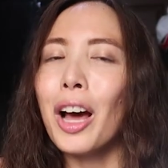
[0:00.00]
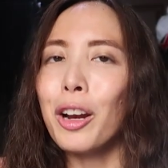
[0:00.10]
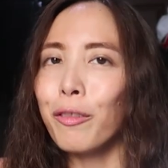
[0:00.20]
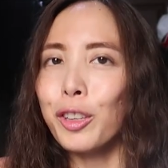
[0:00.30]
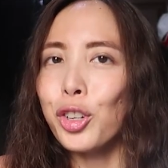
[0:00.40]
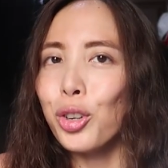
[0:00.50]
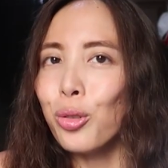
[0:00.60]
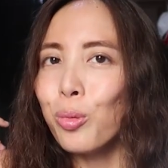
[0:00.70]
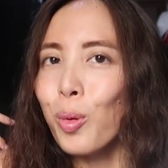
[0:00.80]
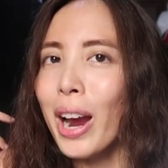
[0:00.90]
A lot of the
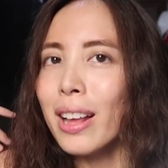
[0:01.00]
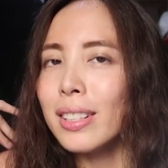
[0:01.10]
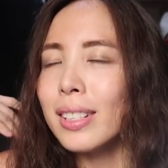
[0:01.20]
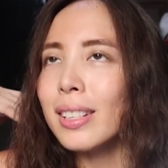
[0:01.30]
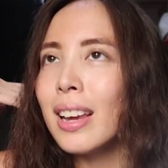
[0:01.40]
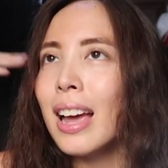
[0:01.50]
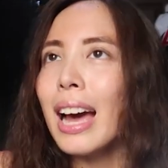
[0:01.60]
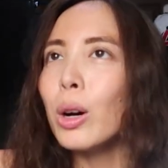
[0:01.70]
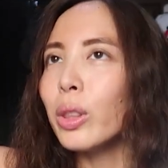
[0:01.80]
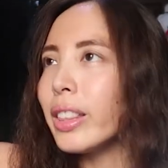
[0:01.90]
shoe brands
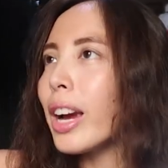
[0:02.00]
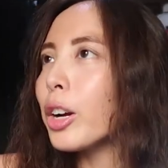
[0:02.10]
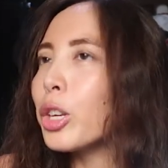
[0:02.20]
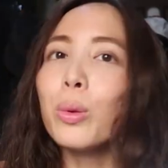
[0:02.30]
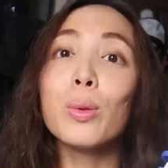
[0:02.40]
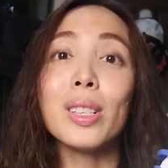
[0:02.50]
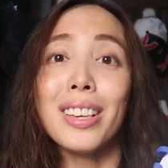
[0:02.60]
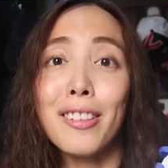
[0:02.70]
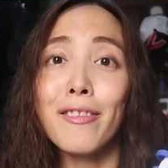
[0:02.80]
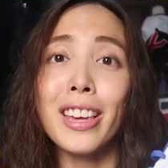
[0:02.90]
out there use
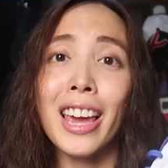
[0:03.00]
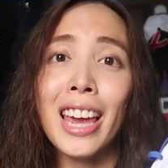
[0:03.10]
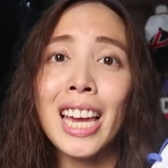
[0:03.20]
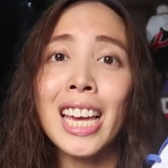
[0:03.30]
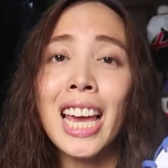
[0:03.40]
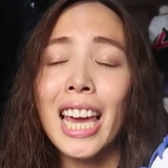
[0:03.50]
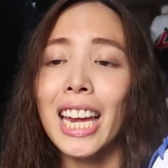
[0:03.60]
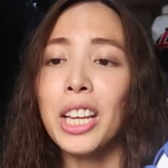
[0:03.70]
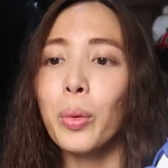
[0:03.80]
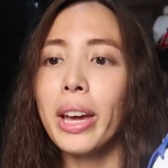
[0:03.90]
E V
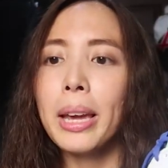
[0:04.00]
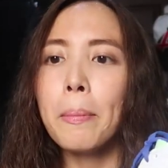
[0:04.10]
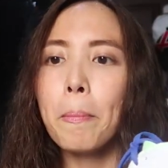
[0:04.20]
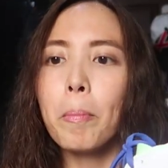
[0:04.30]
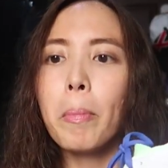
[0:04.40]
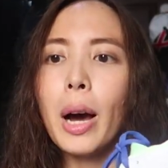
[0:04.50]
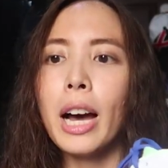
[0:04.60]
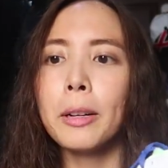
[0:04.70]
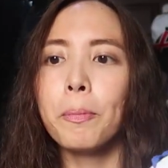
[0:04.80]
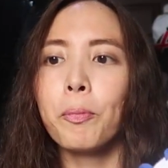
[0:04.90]
A anyway,
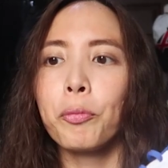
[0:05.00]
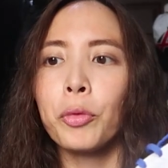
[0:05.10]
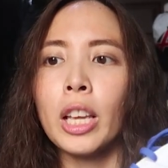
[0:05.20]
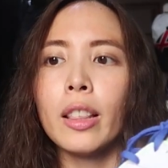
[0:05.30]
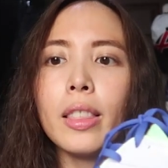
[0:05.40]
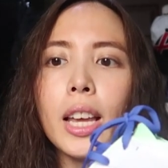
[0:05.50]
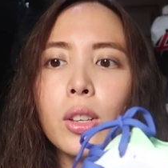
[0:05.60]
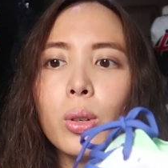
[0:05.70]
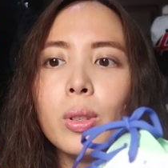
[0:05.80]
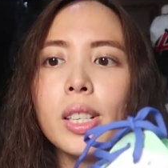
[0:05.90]
but they
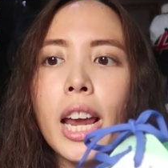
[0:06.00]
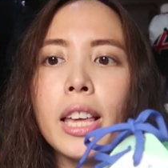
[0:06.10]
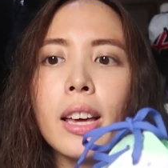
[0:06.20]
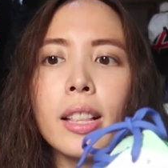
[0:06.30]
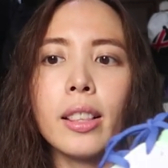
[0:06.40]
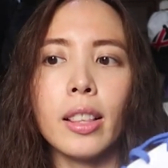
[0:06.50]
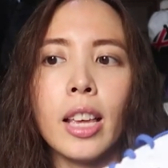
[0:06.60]
do say that